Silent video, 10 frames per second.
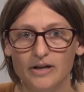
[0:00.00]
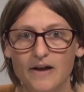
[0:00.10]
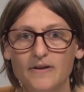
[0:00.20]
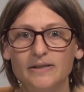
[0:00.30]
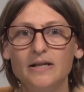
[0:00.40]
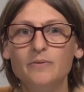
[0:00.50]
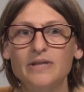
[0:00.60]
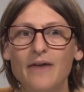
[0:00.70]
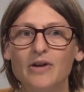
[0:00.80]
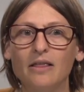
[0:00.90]
and the city was
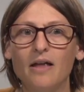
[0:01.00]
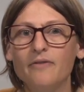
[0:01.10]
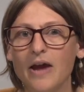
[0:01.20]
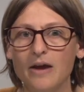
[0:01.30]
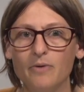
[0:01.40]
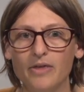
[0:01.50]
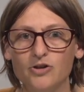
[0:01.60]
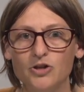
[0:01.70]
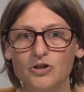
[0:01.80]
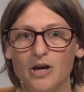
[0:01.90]
having a love-hate
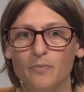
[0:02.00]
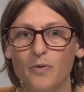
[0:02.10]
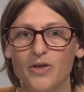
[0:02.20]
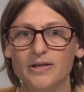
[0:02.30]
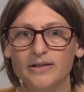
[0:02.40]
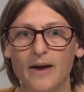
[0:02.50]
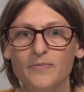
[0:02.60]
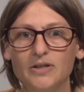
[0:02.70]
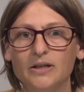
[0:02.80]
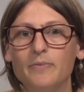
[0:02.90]
relationship with its
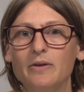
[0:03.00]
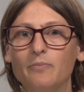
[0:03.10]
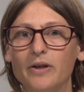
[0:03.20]
attempt to limit